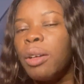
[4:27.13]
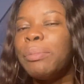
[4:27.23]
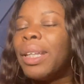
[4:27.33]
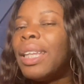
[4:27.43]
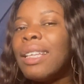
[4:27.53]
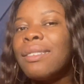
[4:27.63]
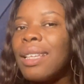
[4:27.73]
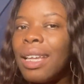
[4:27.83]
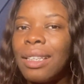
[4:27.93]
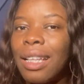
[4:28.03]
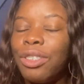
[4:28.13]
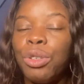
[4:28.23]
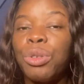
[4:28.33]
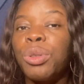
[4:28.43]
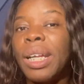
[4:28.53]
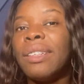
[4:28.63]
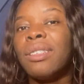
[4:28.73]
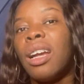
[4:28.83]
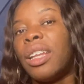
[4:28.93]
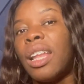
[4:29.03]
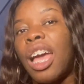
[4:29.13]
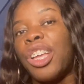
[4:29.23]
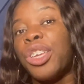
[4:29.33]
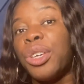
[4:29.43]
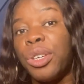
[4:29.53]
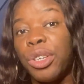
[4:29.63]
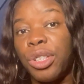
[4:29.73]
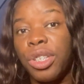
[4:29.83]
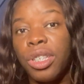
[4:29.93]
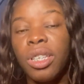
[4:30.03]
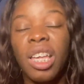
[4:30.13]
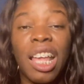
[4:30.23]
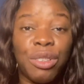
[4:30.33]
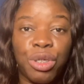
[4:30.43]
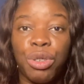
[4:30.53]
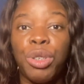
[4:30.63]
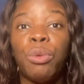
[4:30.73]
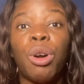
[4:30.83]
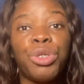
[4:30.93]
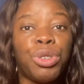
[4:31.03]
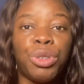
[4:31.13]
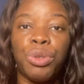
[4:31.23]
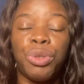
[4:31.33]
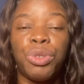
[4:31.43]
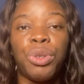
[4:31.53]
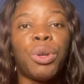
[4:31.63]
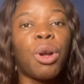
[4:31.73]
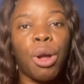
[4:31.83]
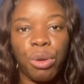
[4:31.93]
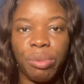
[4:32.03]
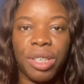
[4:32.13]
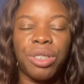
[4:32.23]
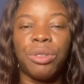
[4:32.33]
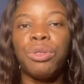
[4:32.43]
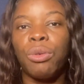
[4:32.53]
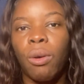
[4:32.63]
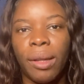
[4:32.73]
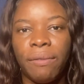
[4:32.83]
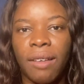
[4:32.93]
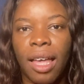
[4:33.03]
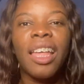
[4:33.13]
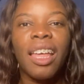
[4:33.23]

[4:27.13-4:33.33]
But let's say that your grades are not good, and so you want to use your occupation to qualify.